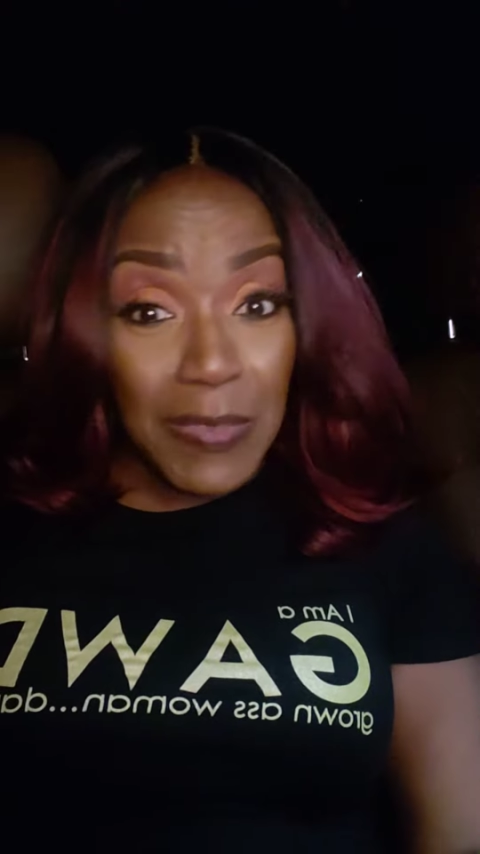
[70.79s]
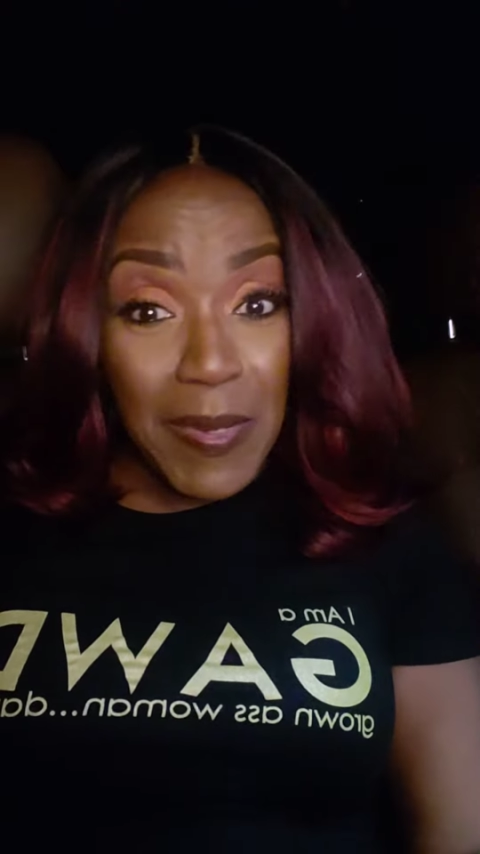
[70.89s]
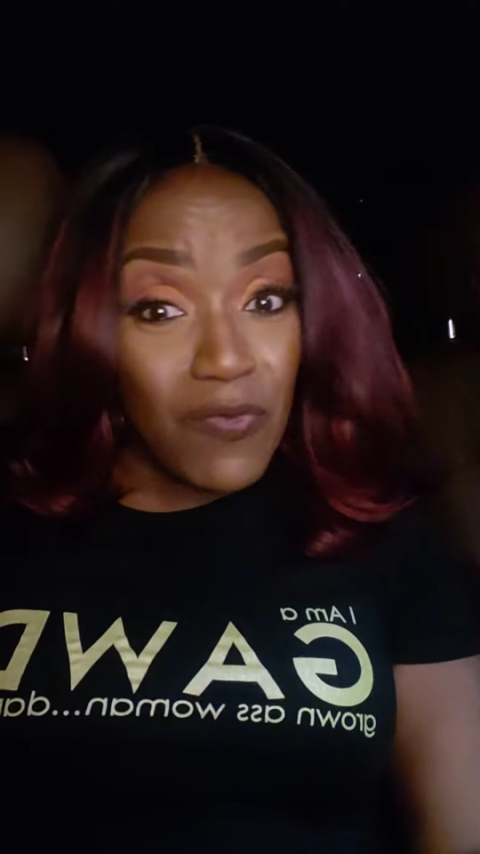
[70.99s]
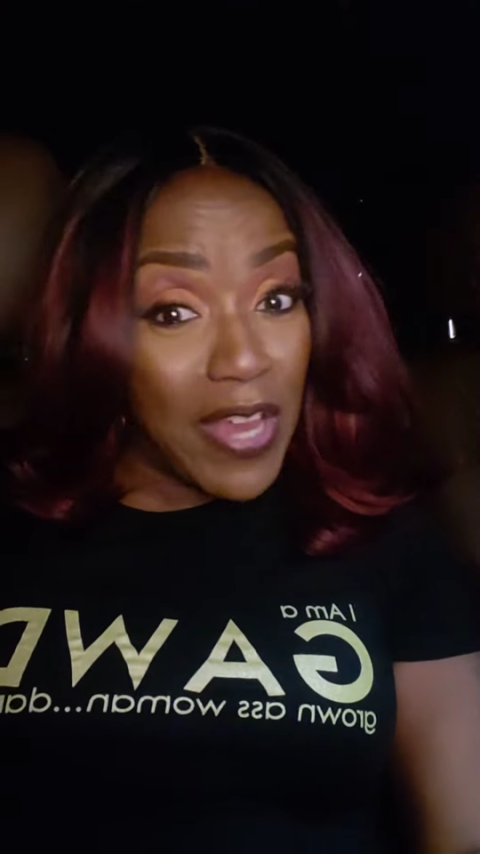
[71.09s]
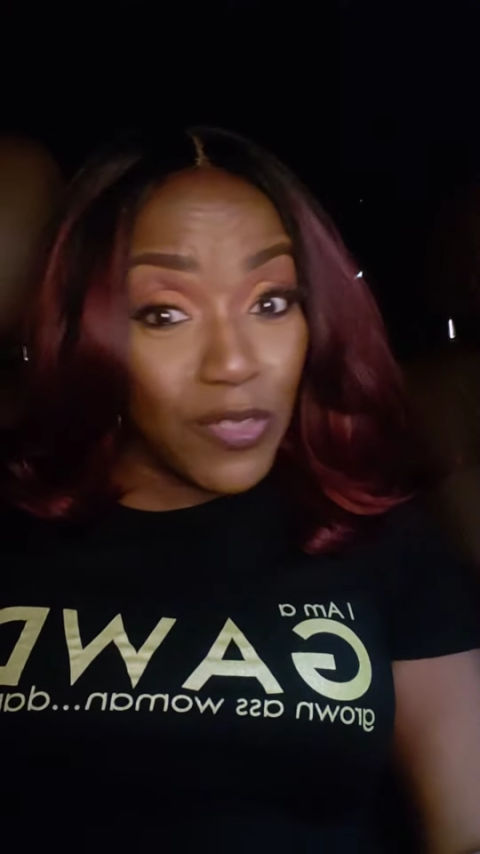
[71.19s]

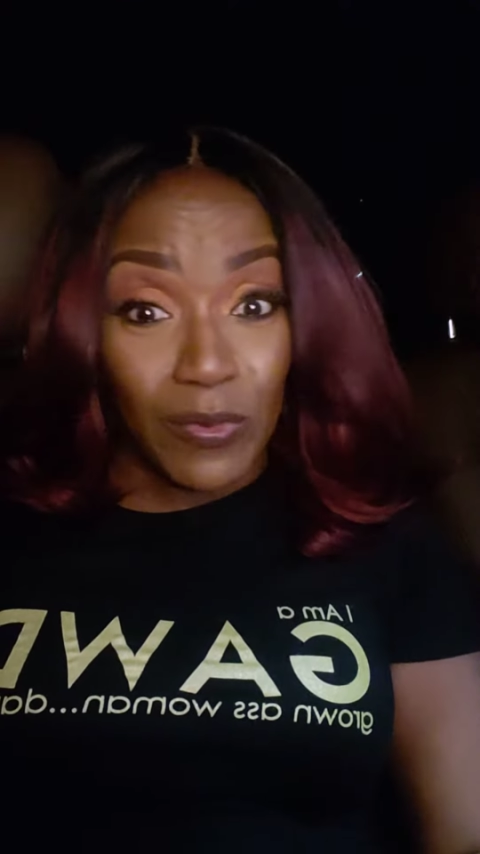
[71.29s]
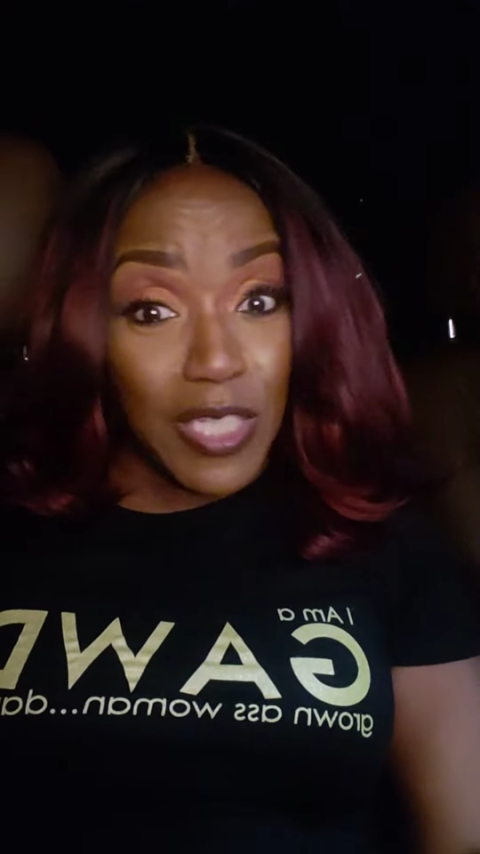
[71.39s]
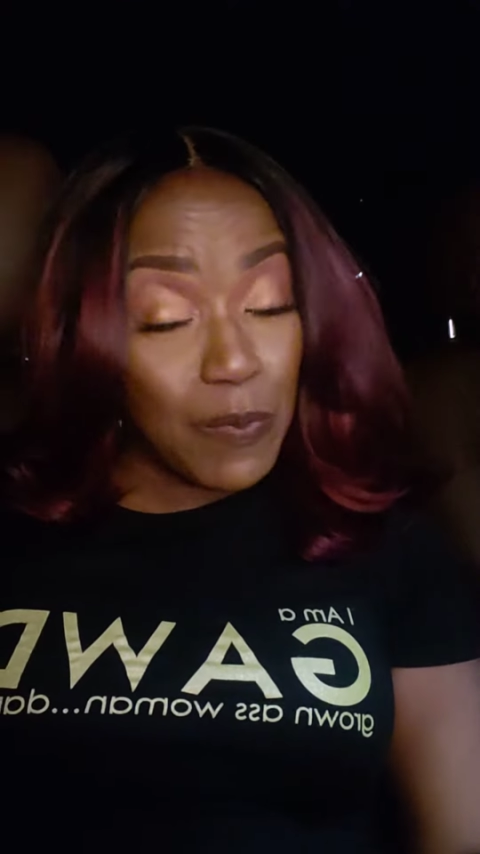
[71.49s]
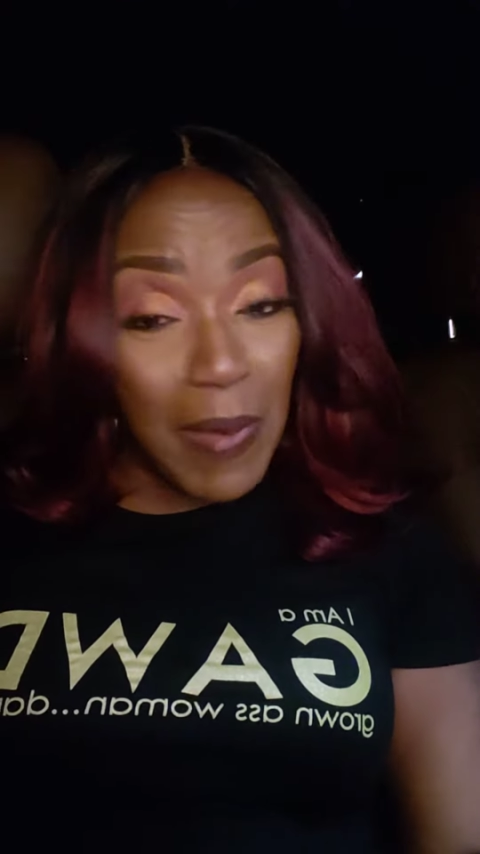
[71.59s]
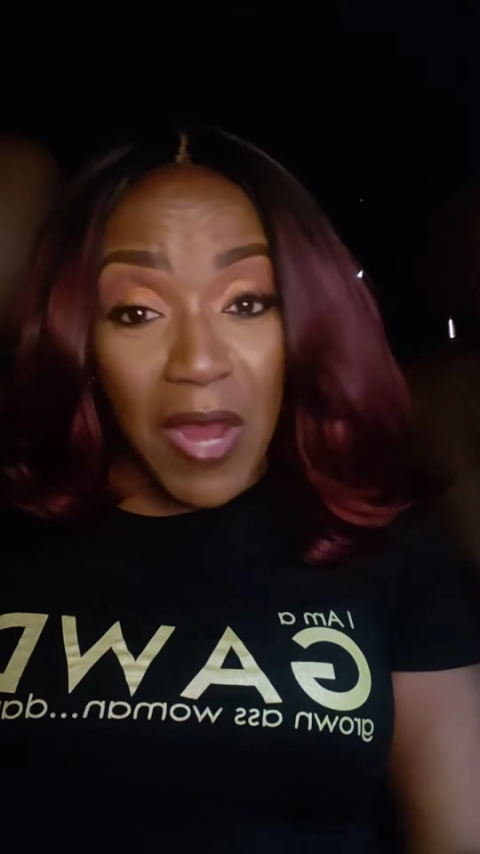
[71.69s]
been racial
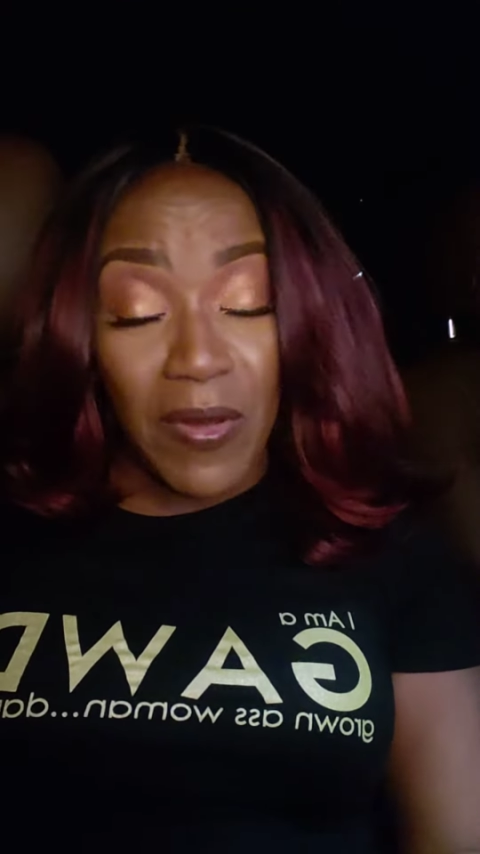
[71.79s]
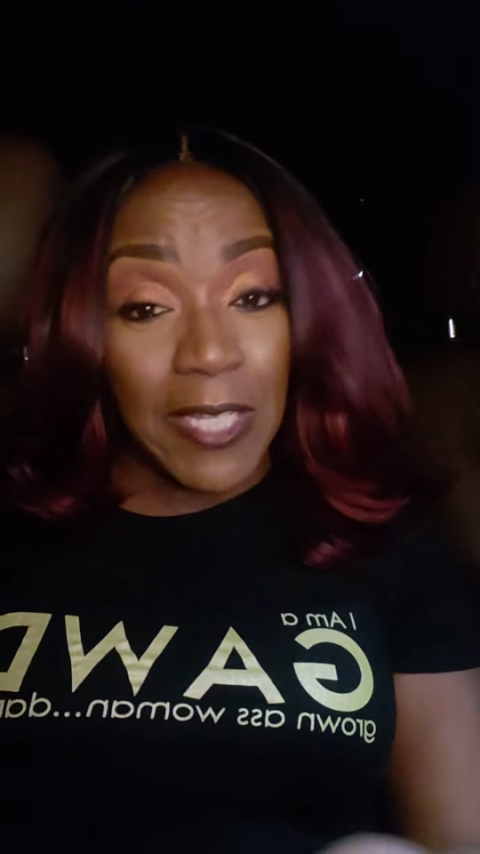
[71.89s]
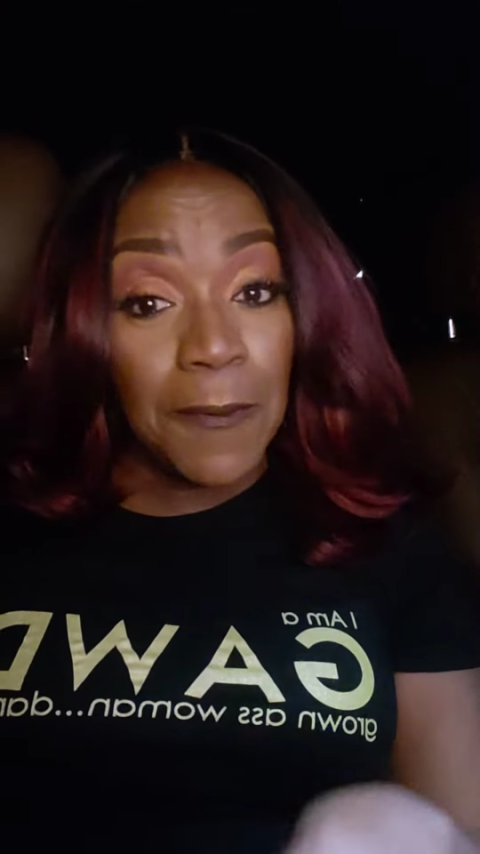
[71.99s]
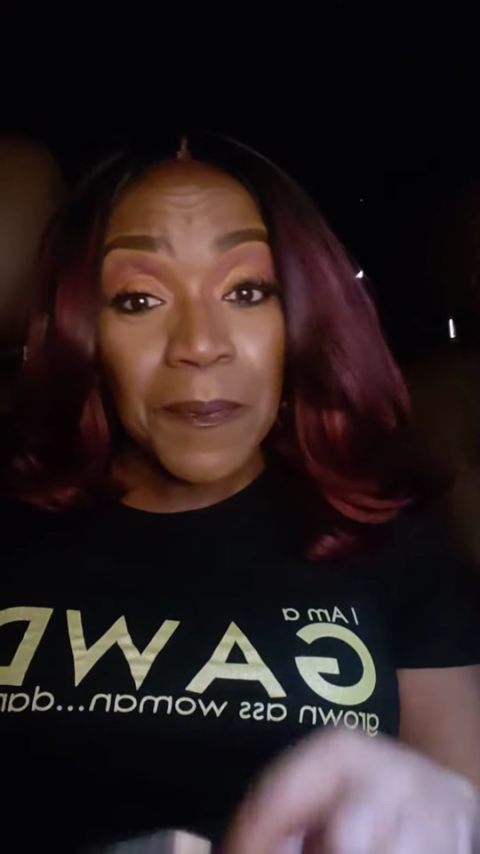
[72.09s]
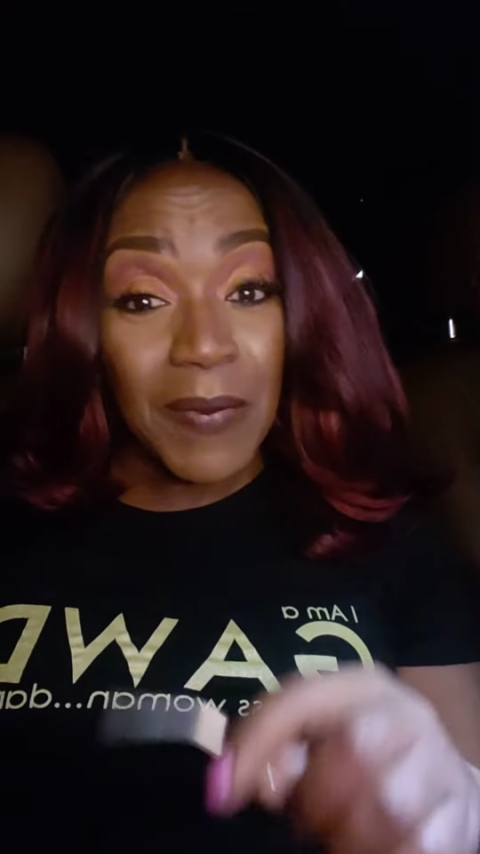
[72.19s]
disparity